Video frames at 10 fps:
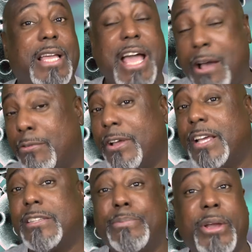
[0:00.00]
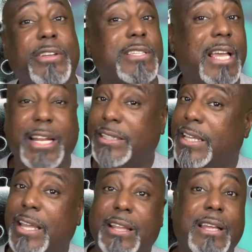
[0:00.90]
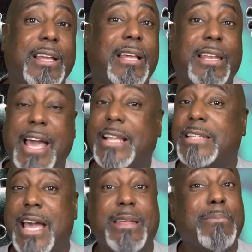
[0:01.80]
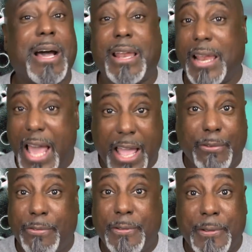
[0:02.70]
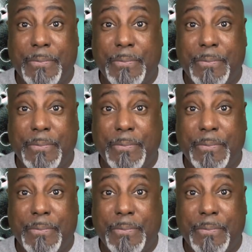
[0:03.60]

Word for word: ever experienced anything like that in my life.